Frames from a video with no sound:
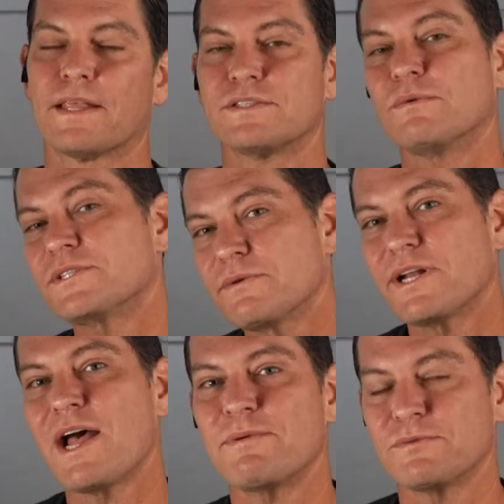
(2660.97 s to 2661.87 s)
So we'll see what
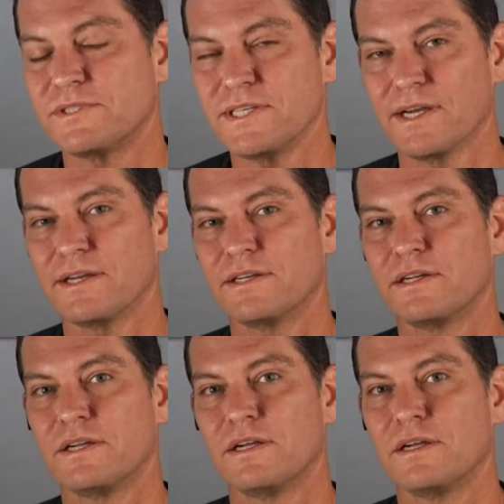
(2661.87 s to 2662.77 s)
happens with Deion.
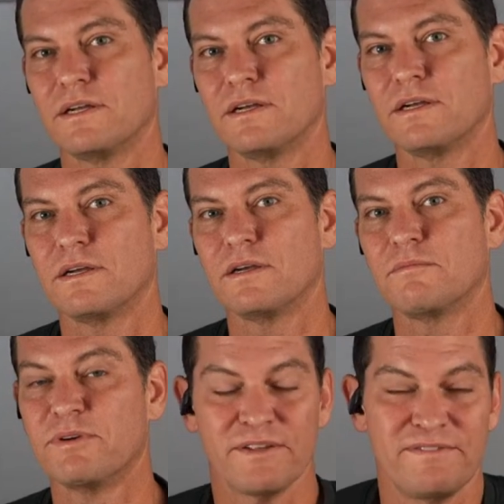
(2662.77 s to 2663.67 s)

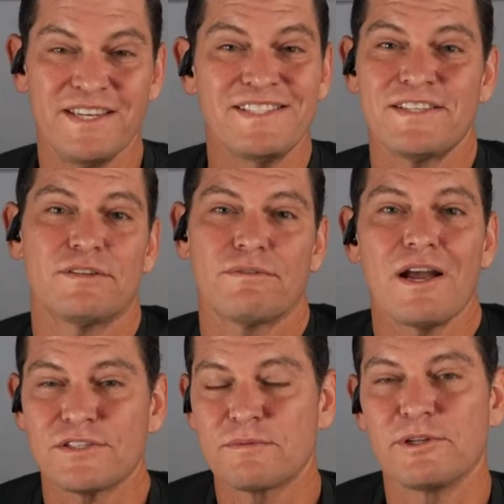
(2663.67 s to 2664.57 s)
But if this is the
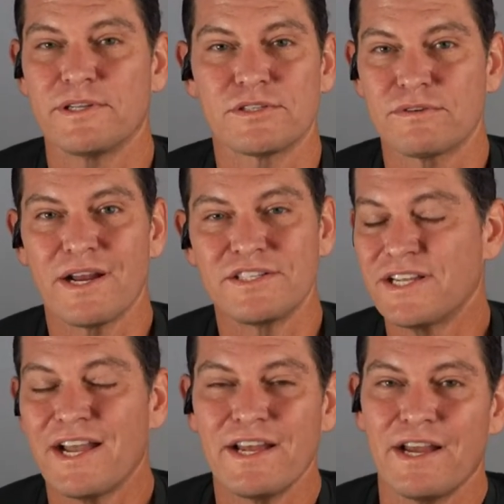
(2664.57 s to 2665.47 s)
roster building
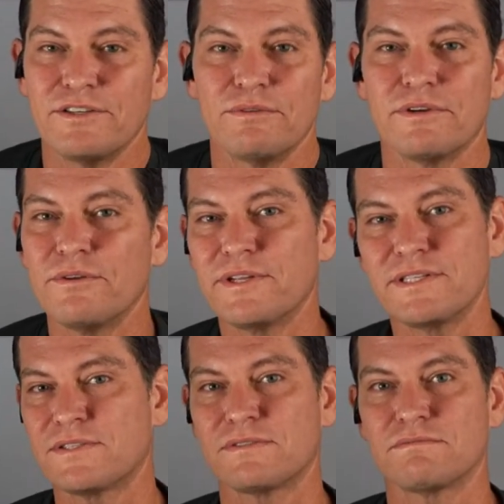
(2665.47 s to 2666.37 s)
strategy, I don't know that
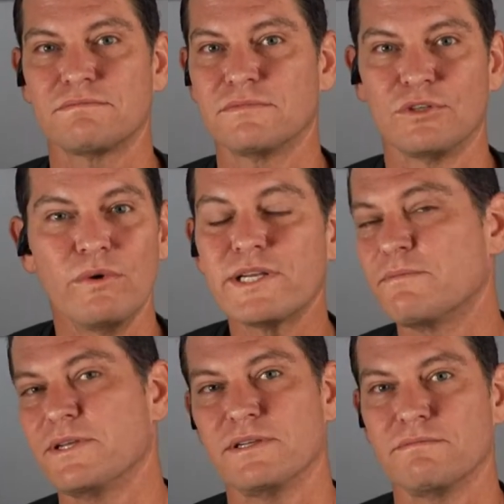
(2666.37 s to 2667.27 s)
it's going to
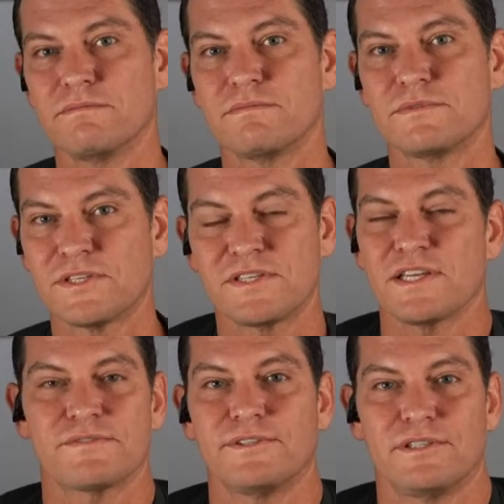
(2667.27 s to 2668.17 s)
be
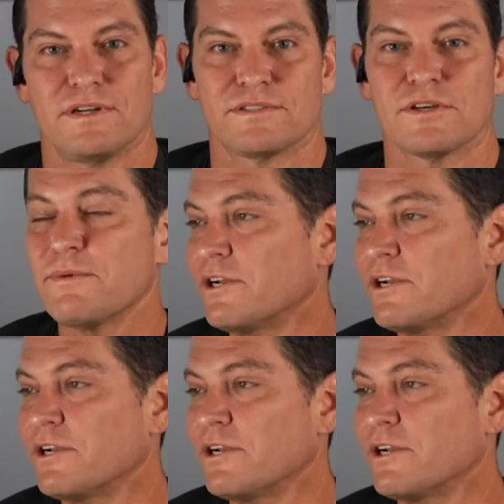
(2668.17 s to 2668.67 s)
successful long term.